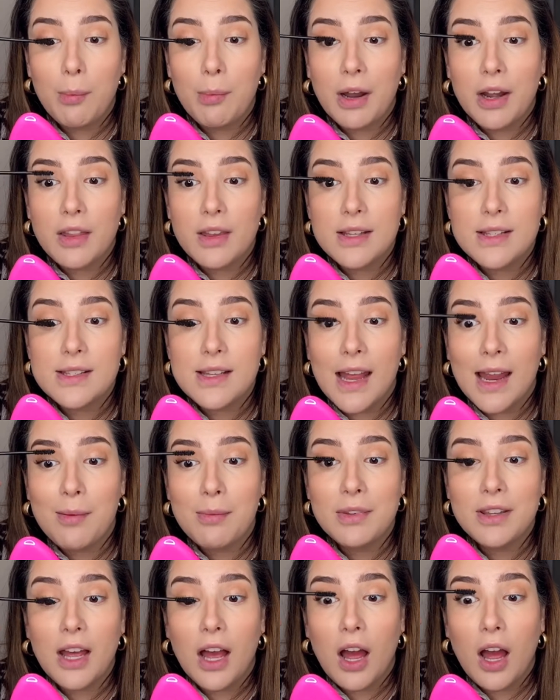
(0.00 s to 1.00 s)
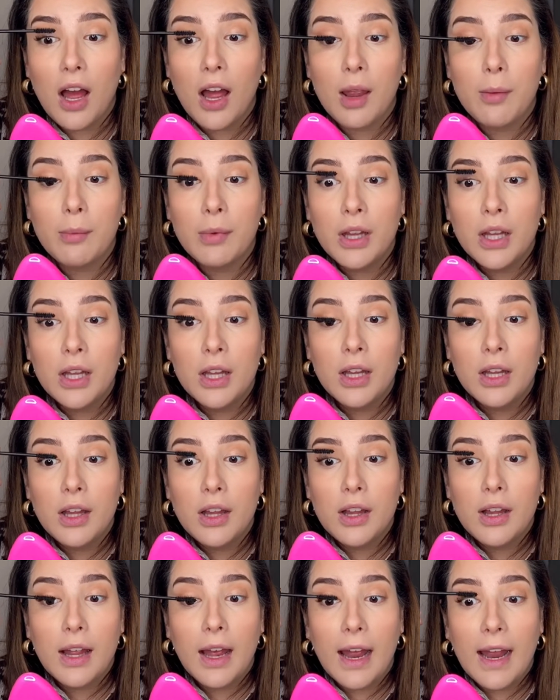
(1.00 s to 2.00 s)
at the same time
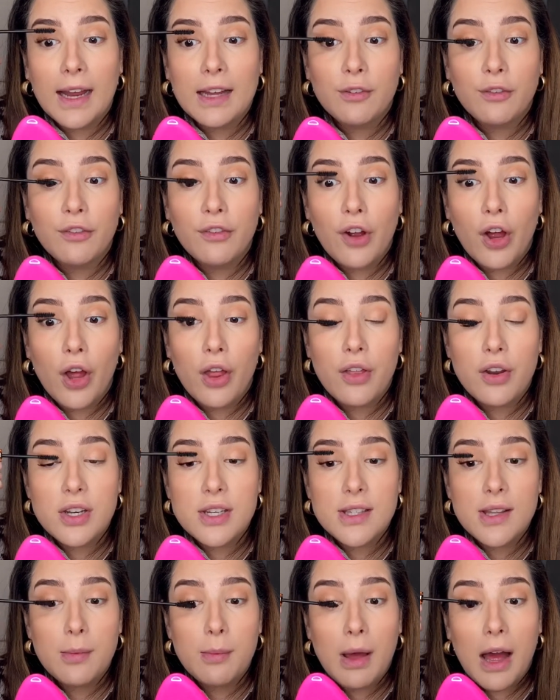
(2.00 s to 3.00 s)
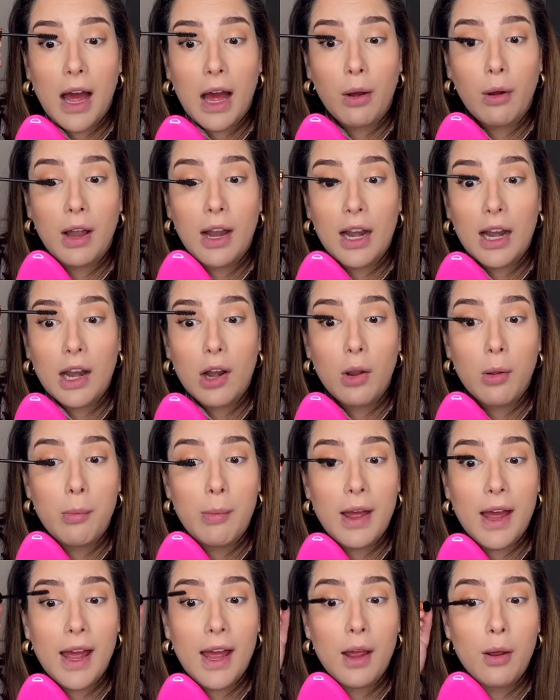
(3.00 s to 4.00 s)
it feathers them out a little
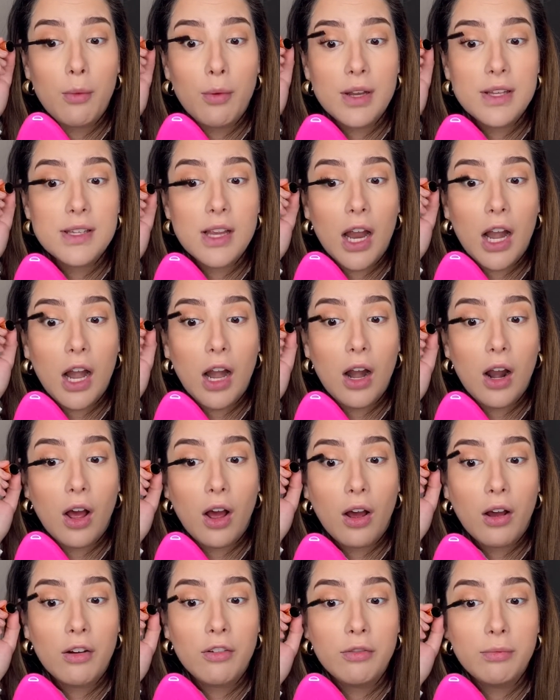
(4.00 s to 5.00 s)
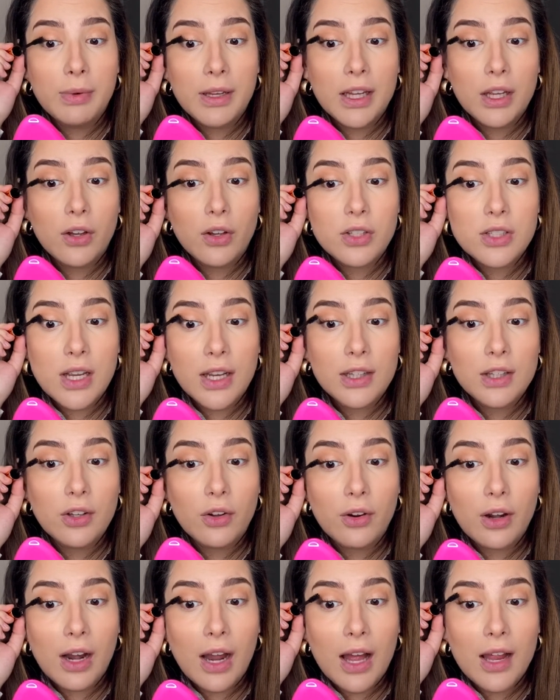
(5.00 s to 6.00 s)
bit, which I love because I don't
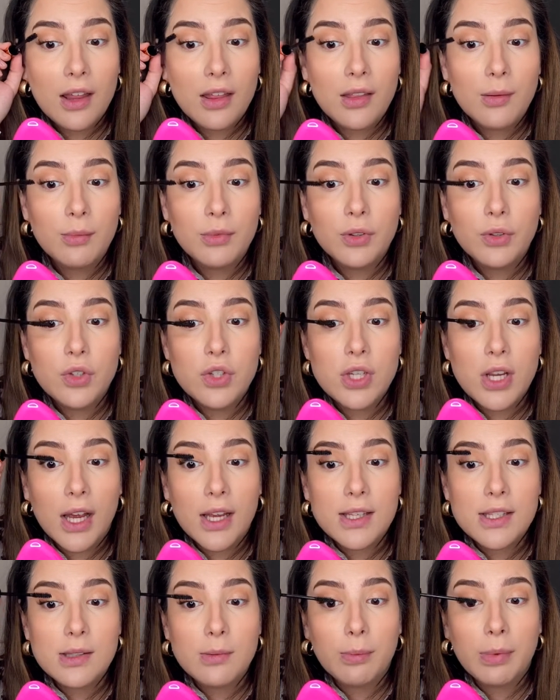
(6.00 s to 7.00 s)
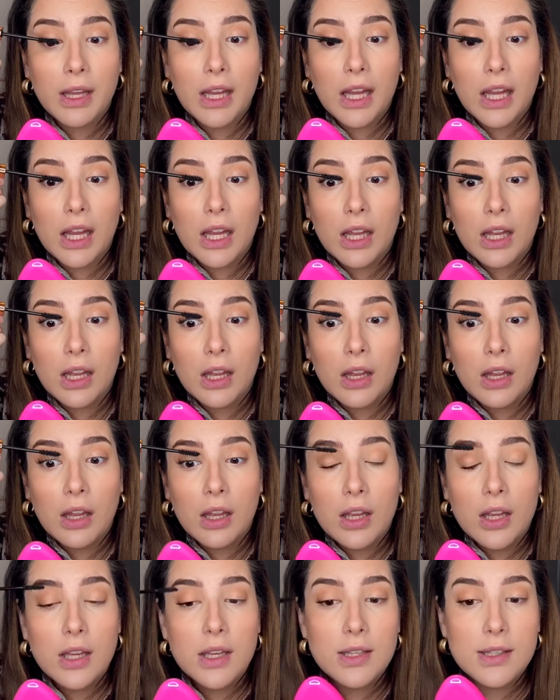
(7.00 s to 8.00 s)
like them to just be
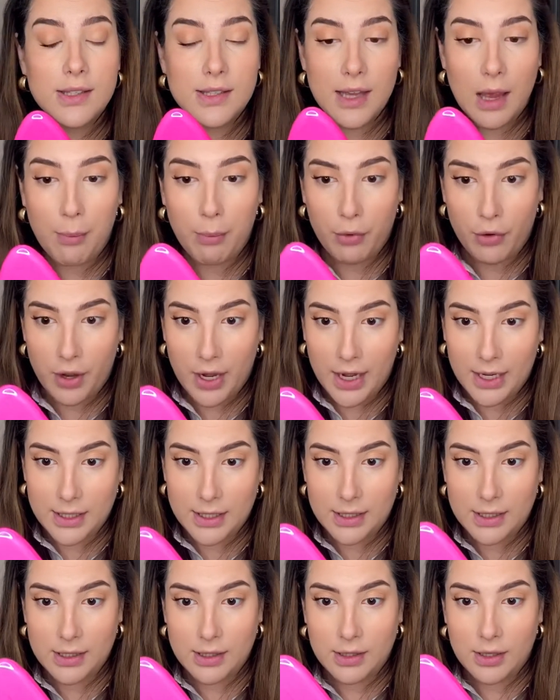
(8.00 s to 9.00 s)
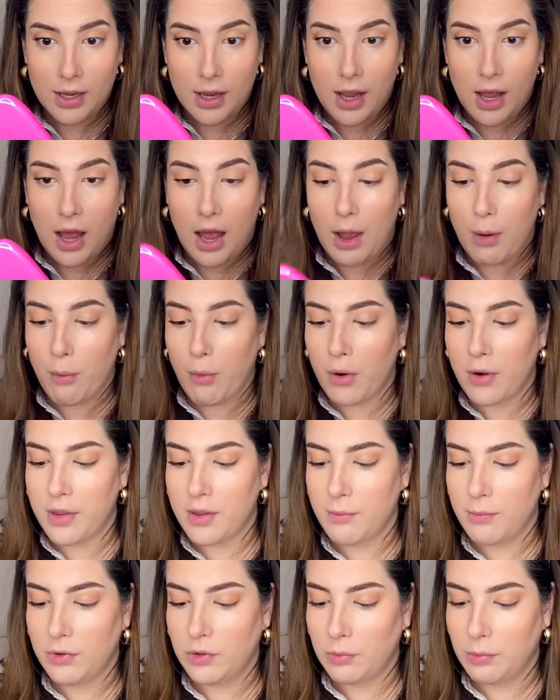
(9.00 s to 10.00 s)
separated. I want them
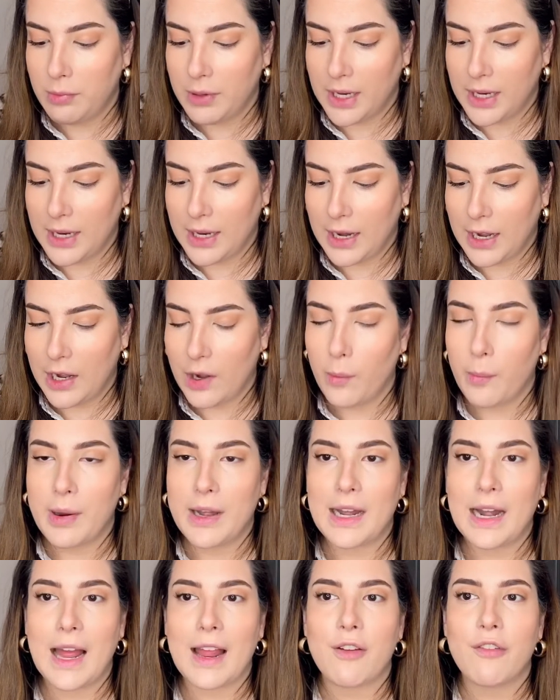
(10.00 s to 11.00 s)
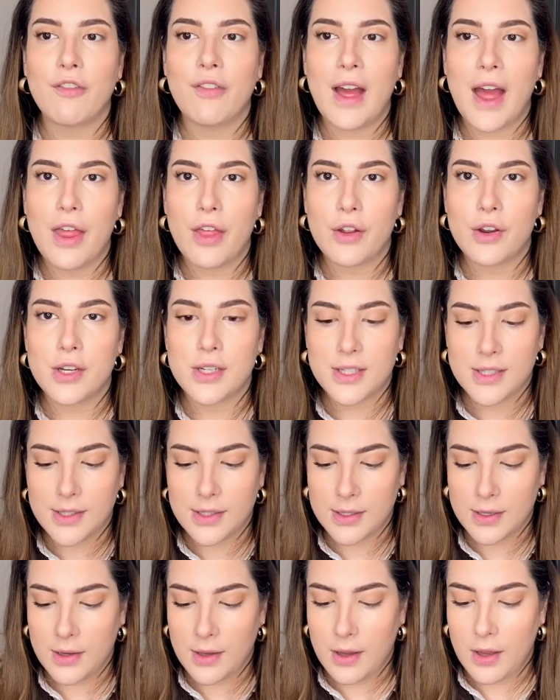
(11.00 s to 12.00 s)
to be a little bit like feathers,
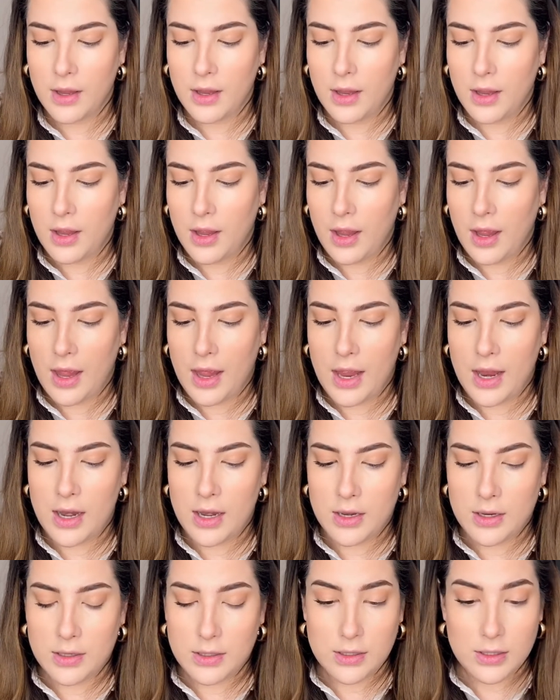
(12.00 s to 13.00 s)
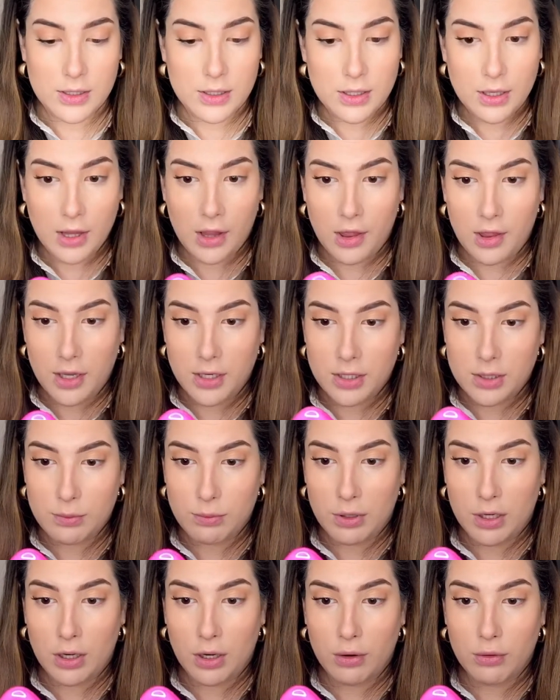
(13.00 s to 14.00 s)
and this one
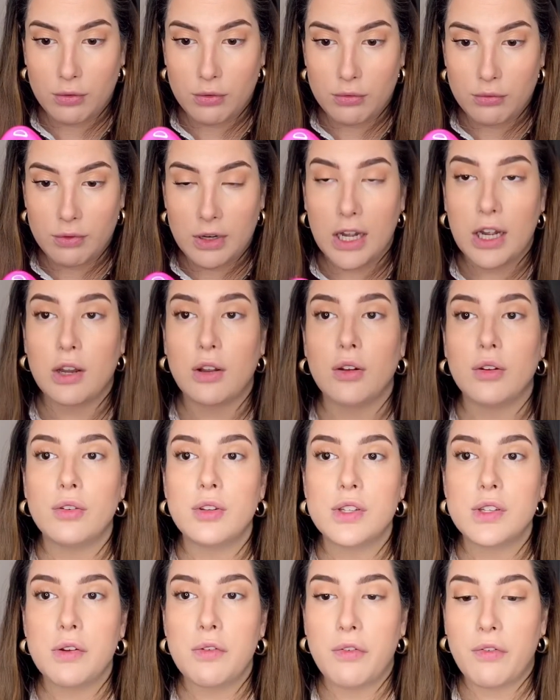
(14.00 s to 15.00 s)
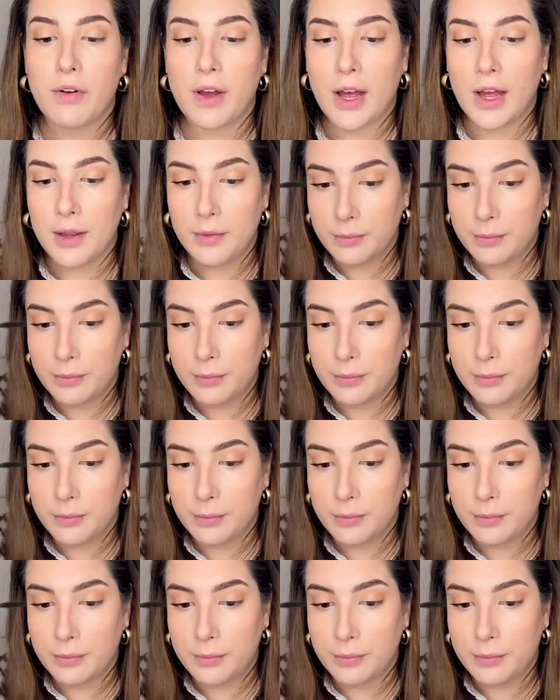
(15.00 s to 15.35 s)
looks really good so far.